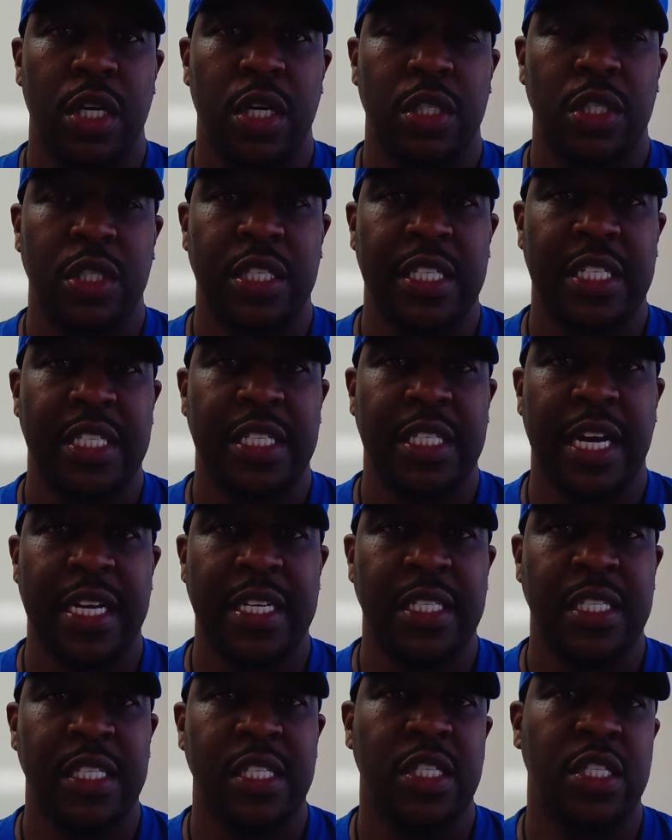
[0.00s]

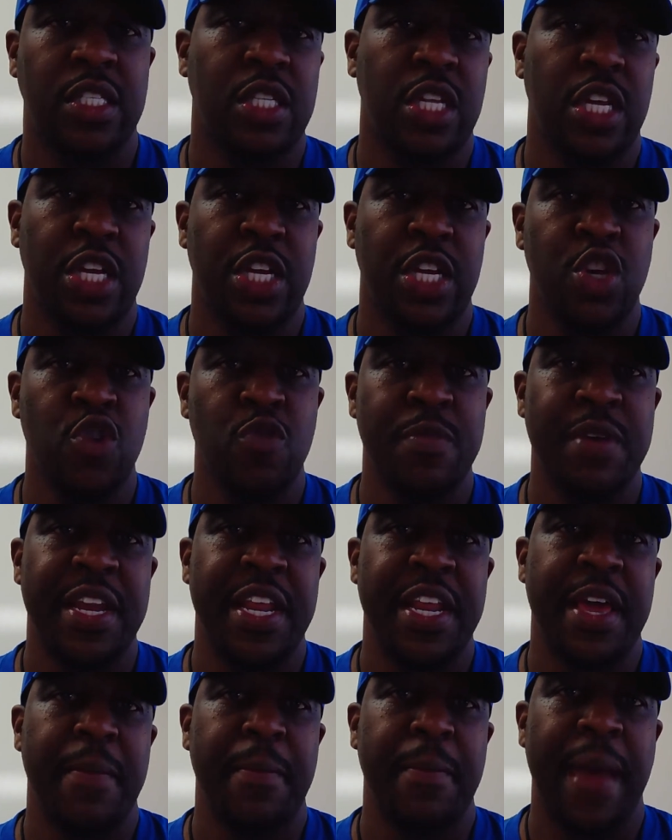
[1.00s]
discusses the human
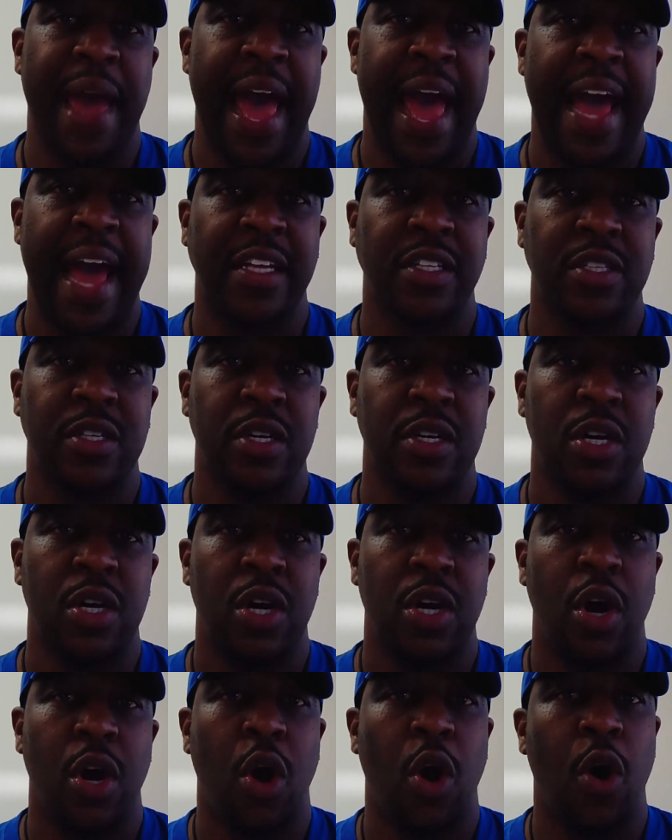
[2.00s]
impact
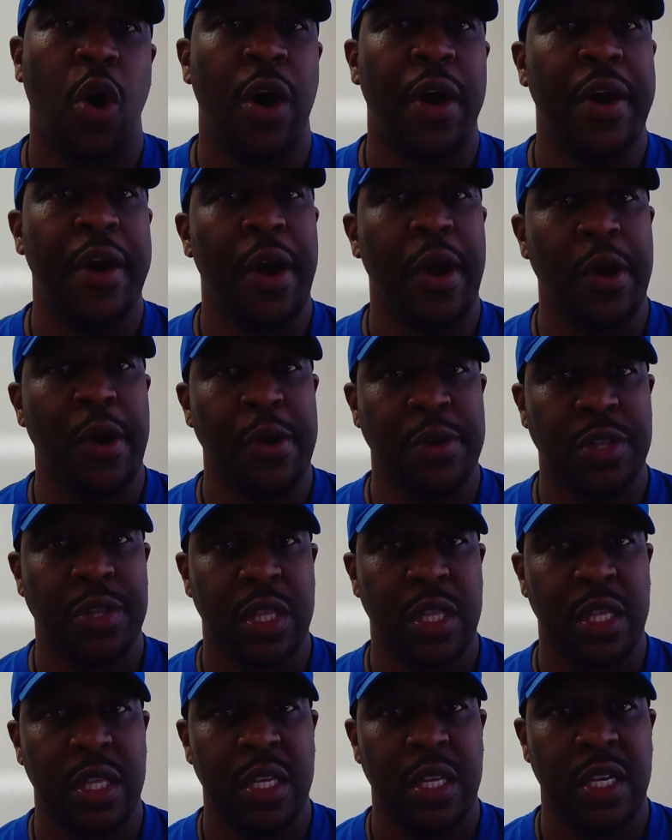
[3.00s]
on
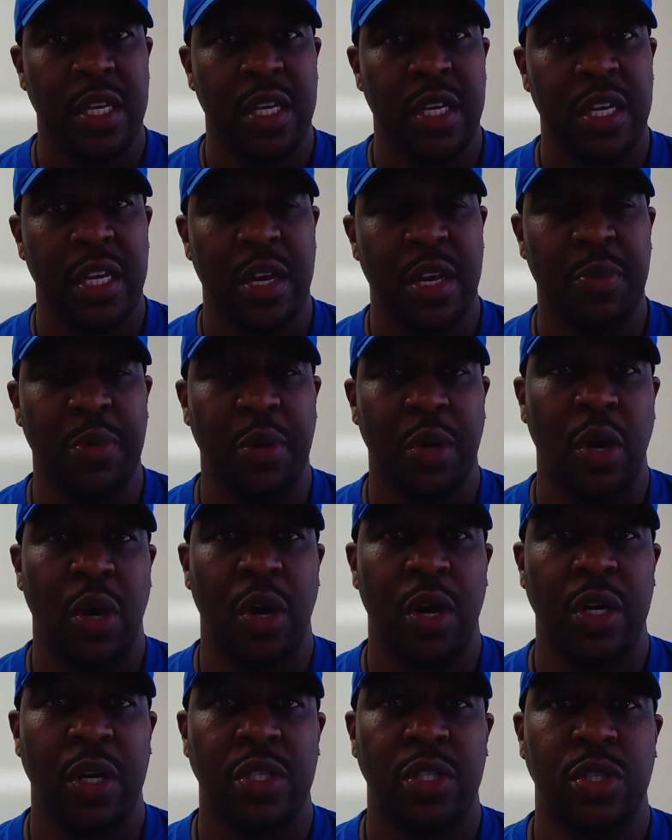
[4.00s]
Earth in
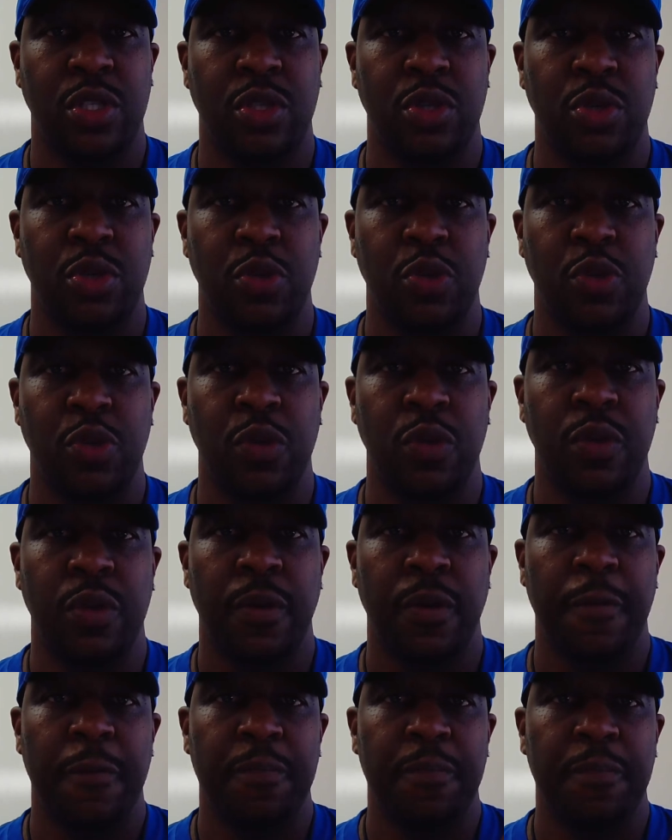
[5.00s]
regards to
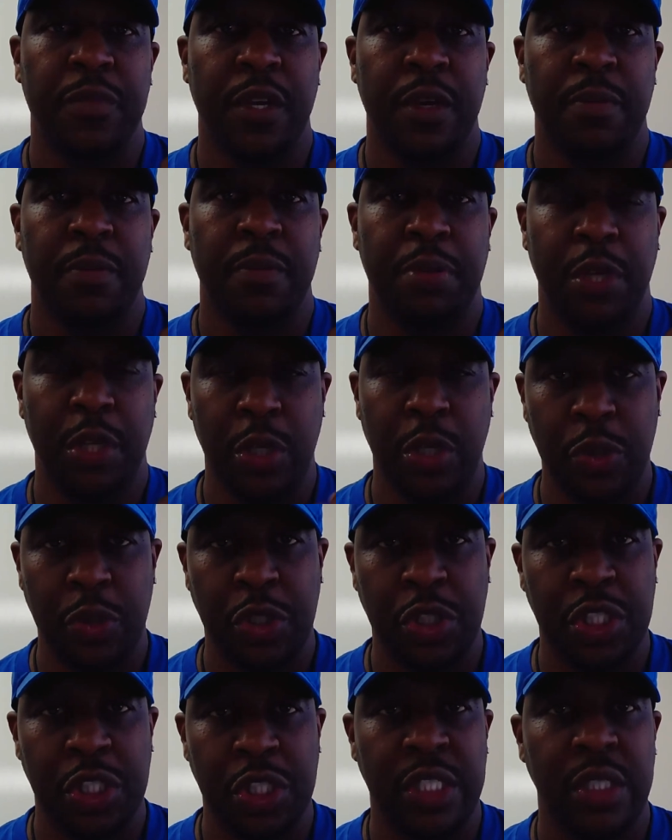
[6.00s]

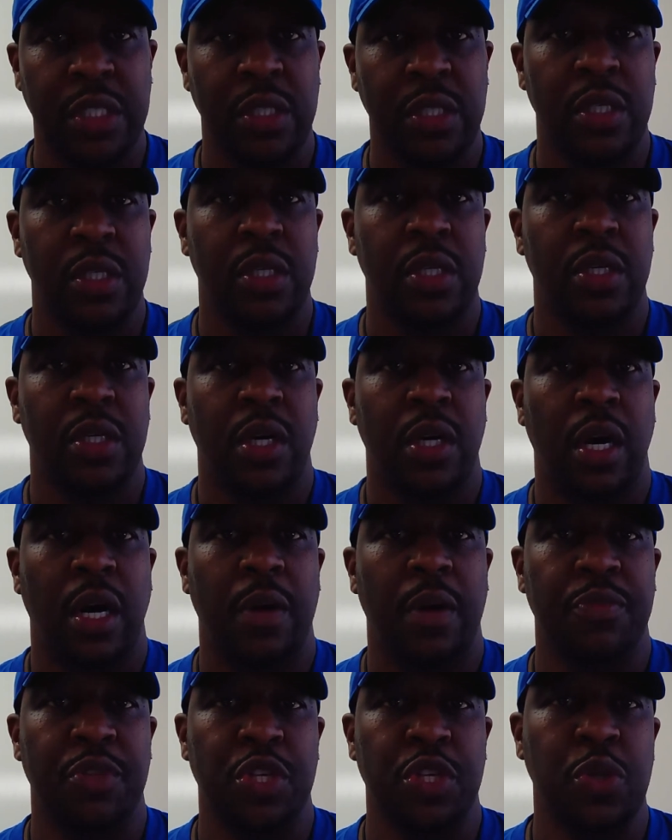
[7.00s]
pollution,
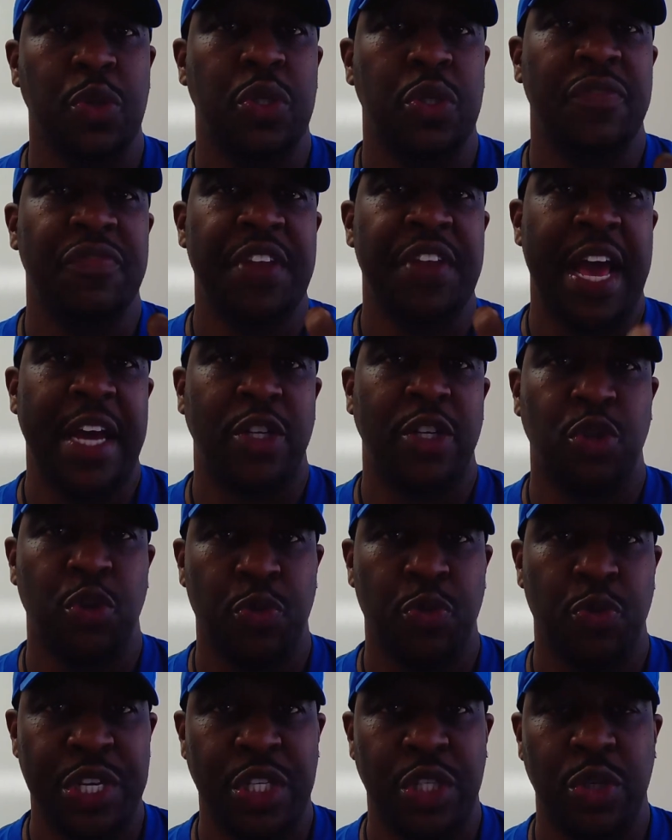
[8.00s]
the use of natural
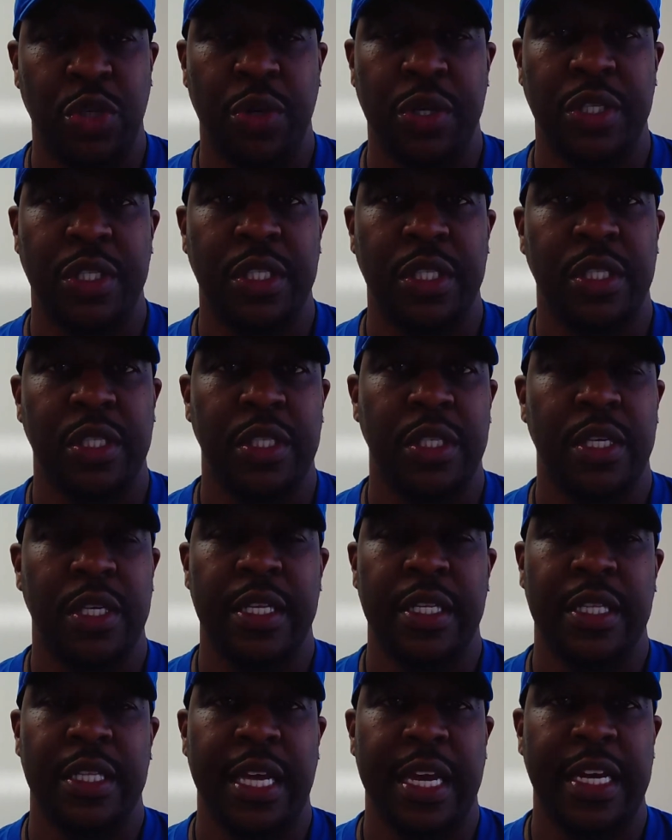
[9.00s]
resources,
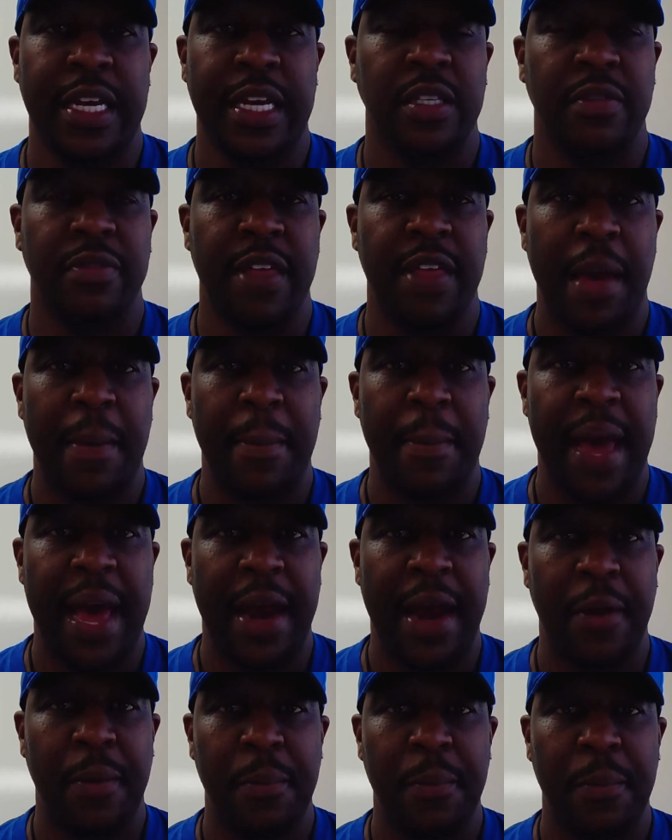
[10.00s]
and things of that matter.